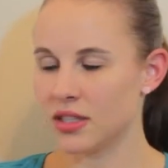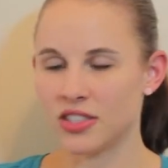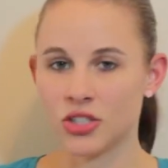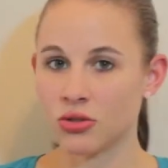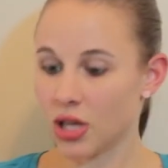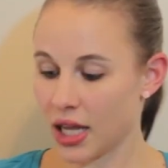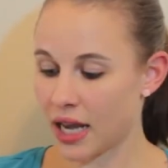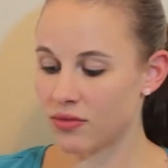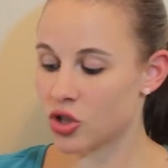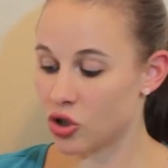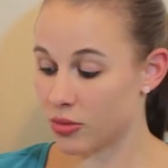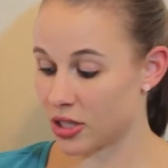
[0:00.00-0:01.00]
doesn't really have
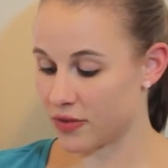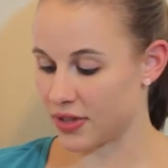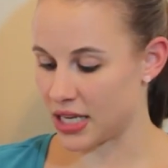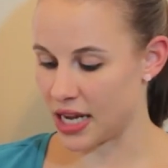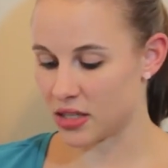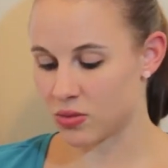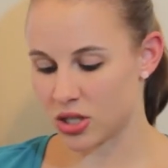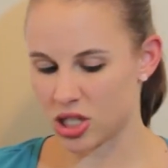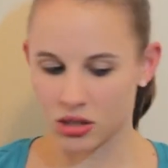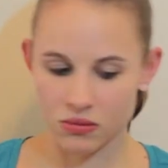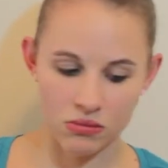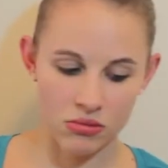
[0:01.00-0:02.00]
too much of a taste, which
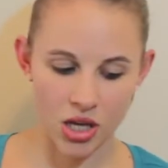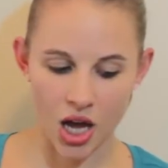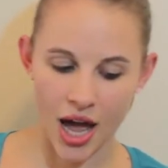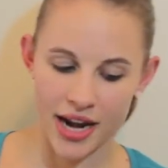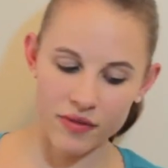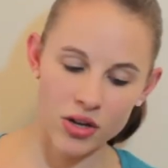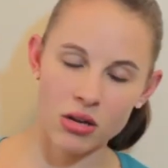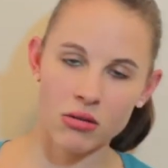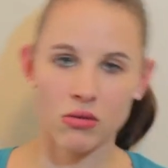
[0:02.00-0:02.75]
is kind of a